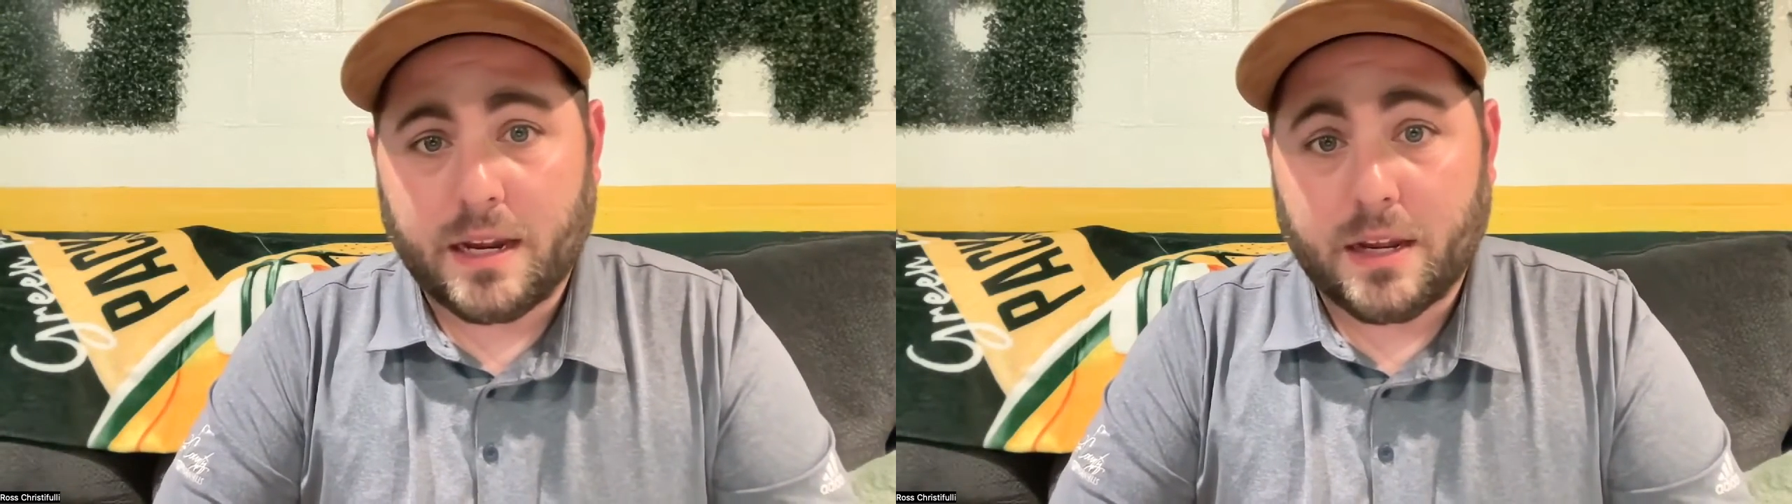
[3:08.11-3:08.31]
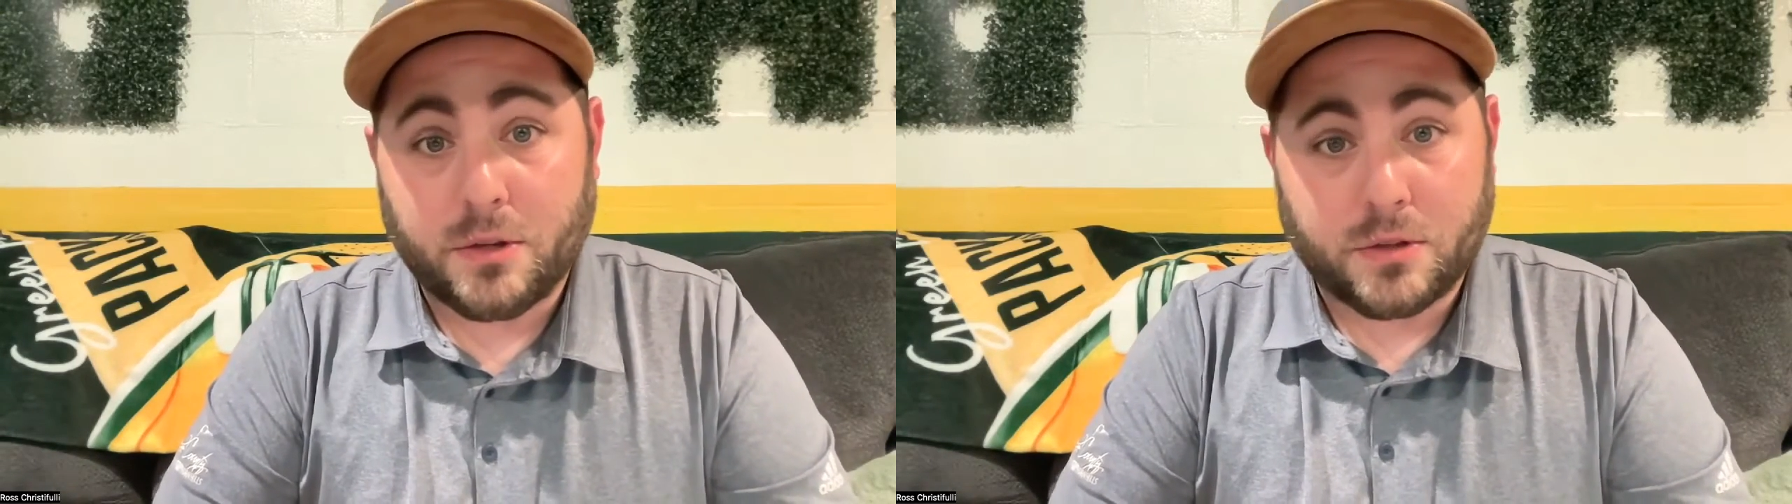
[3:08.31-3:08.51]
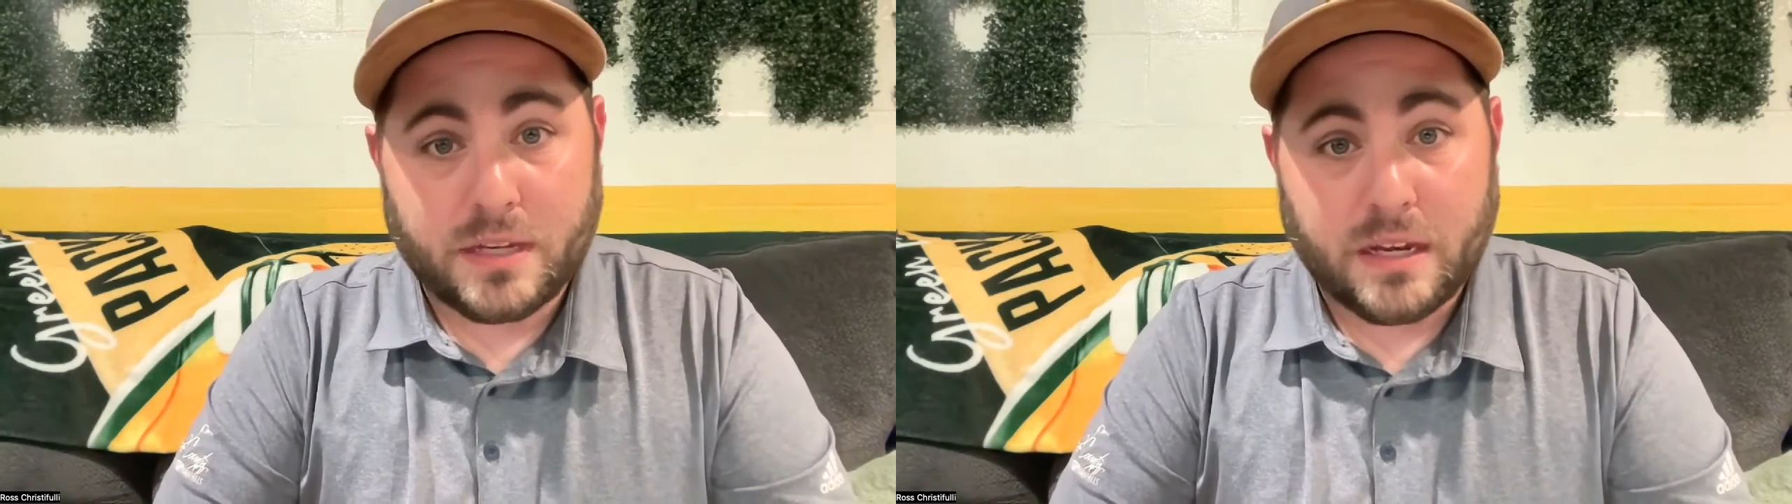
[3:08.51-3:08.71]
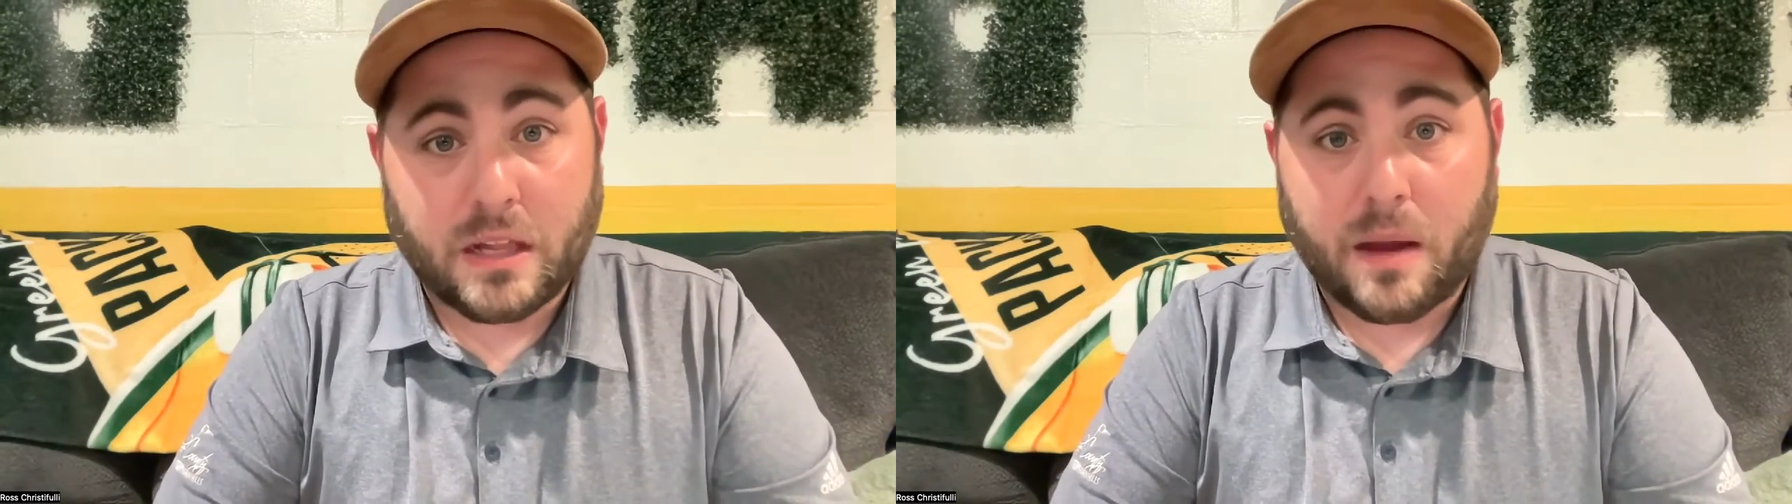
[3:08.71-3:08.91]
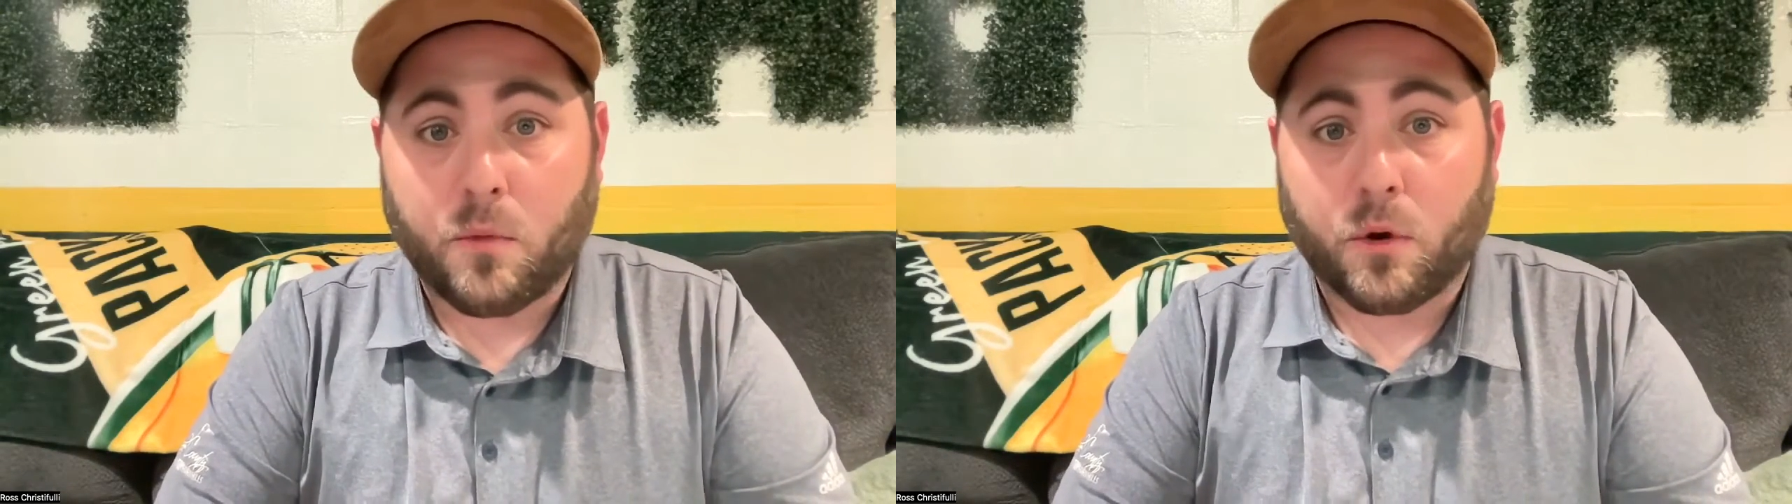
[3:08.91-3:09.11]
you'll see a
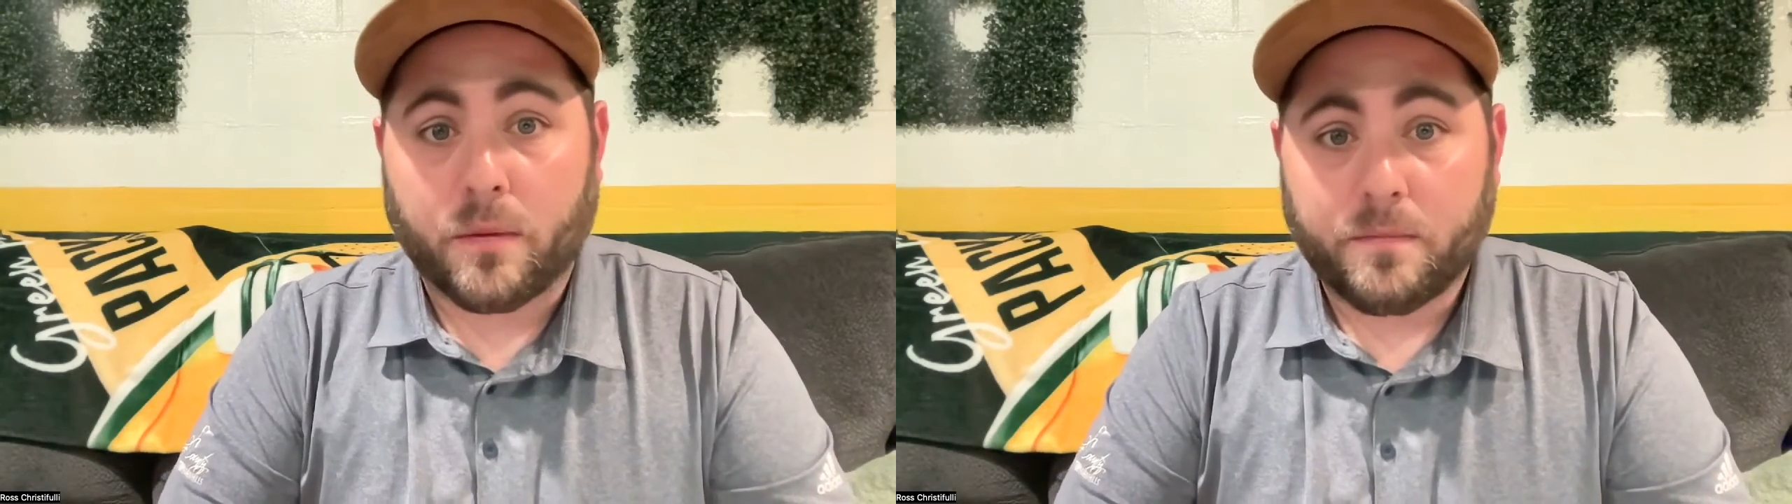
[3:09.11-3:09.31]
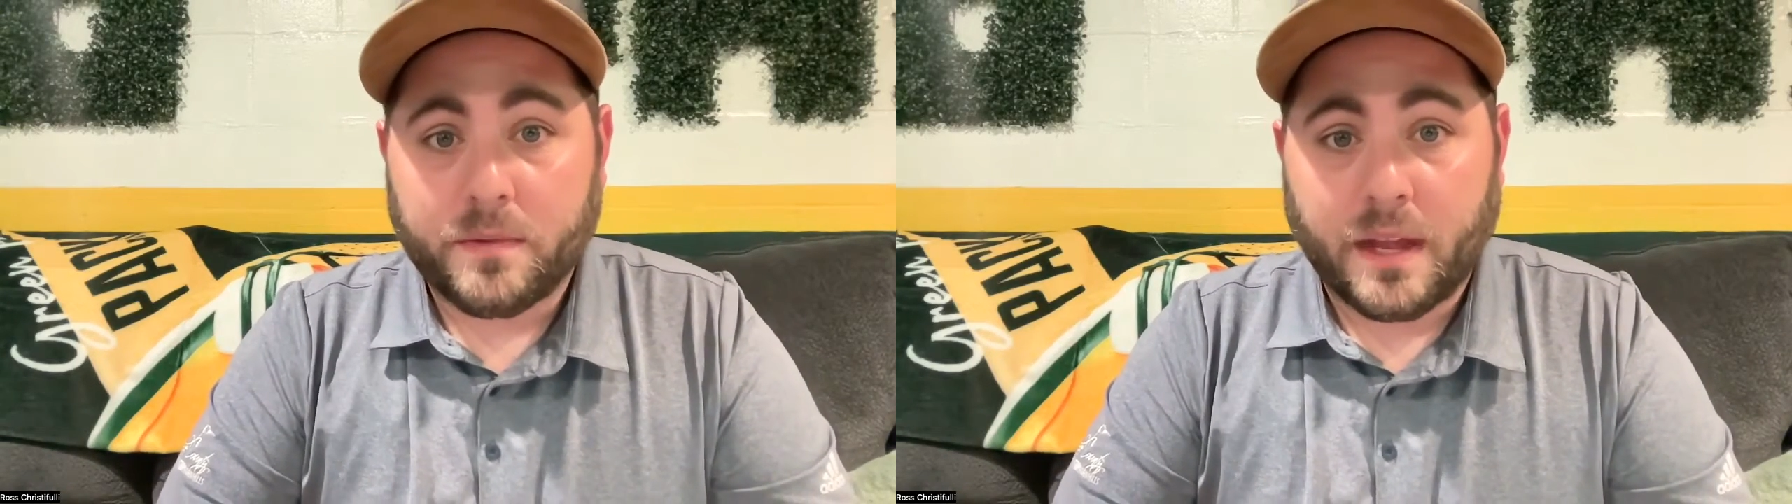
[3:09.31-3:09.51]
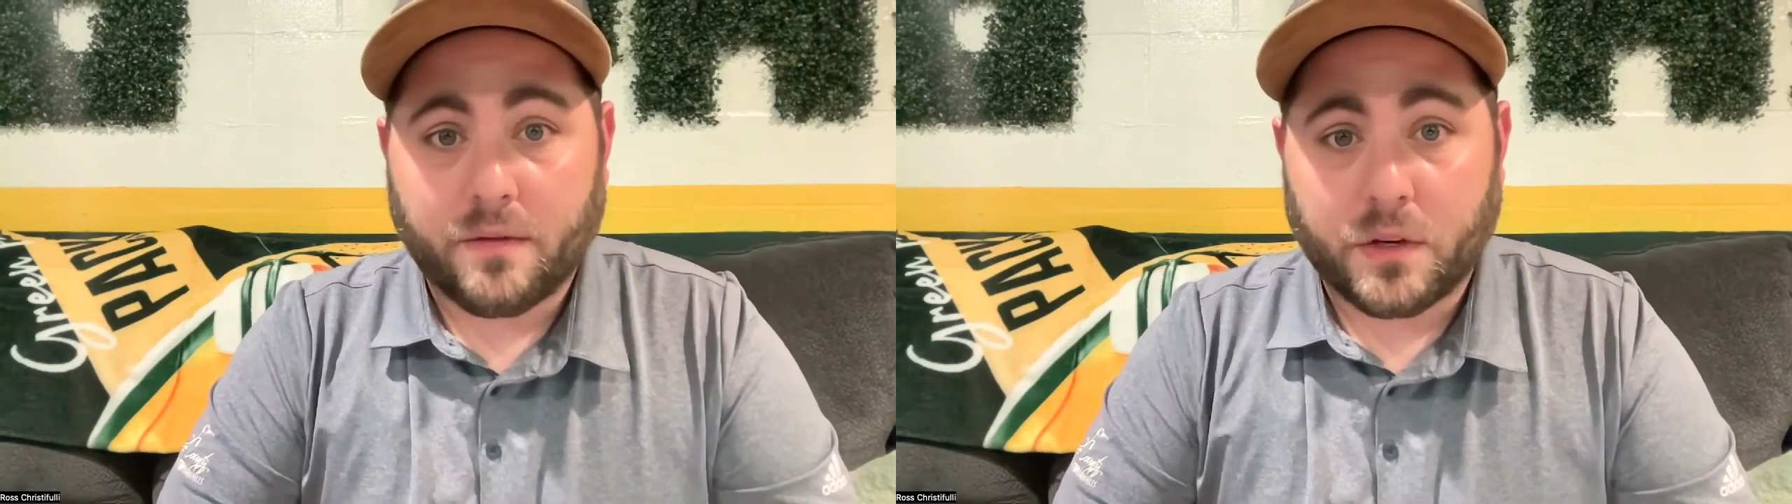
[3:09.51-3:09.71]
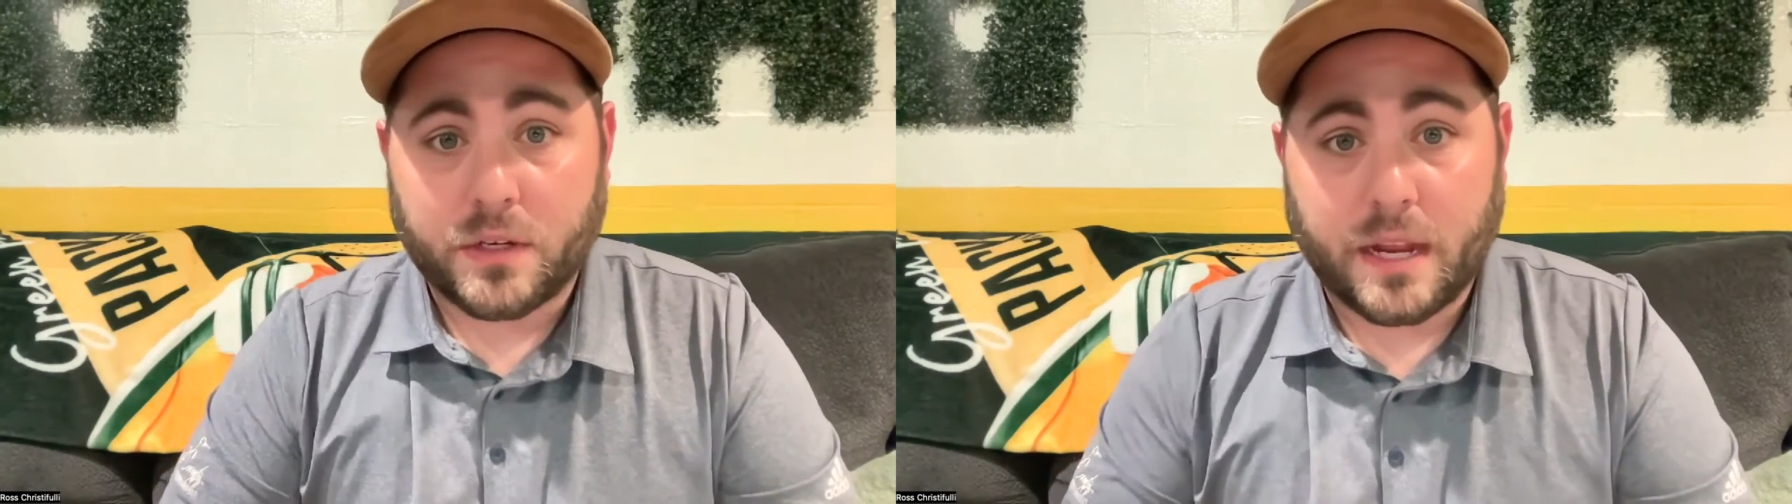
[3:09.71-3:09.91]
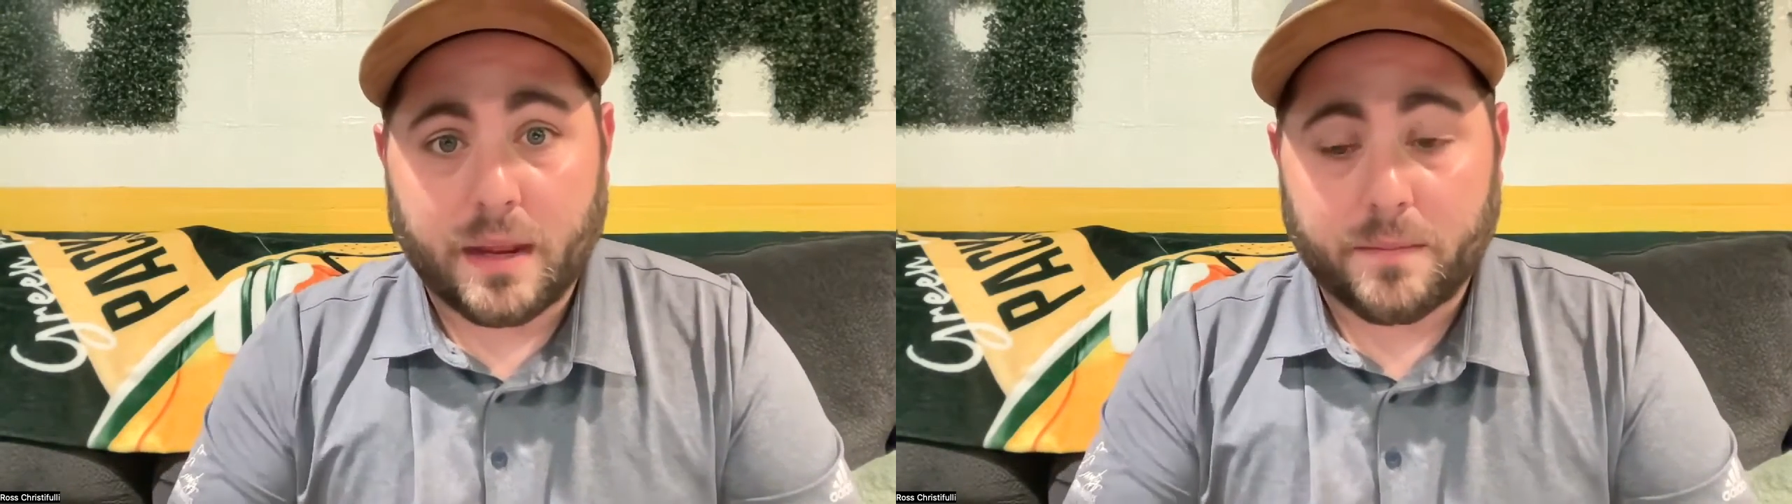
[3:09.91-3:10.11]
lot more. Have a good
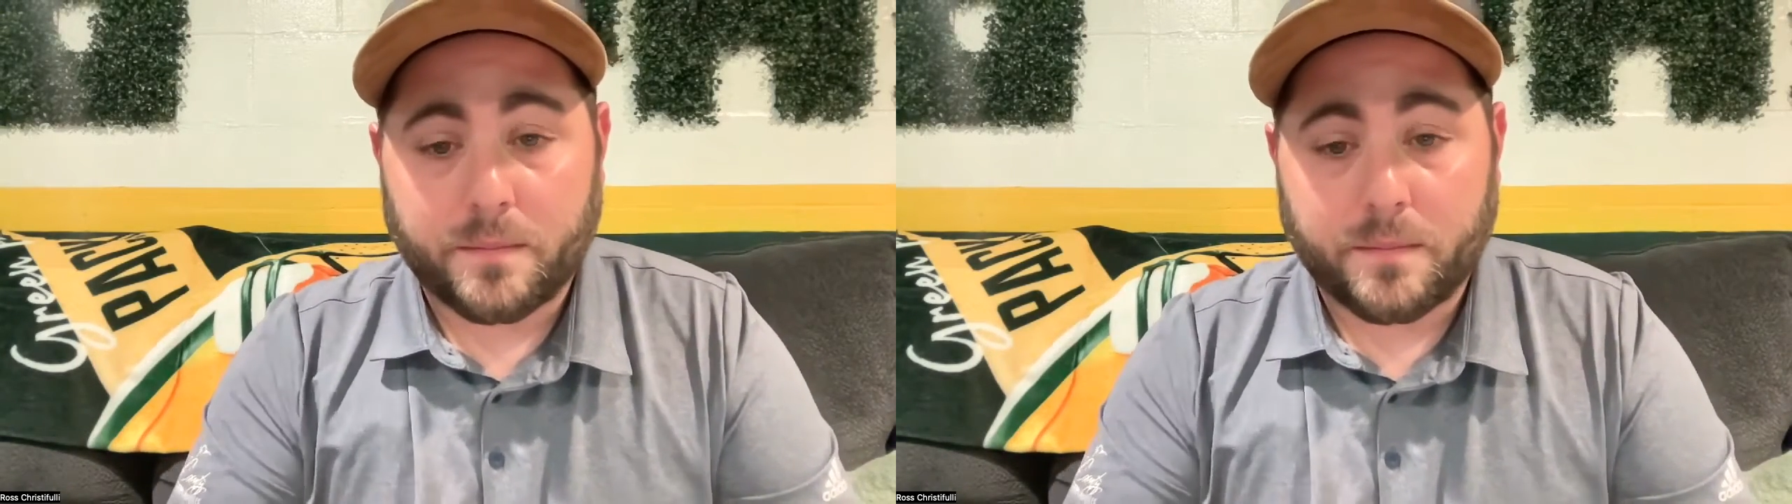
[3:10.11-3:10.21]
day.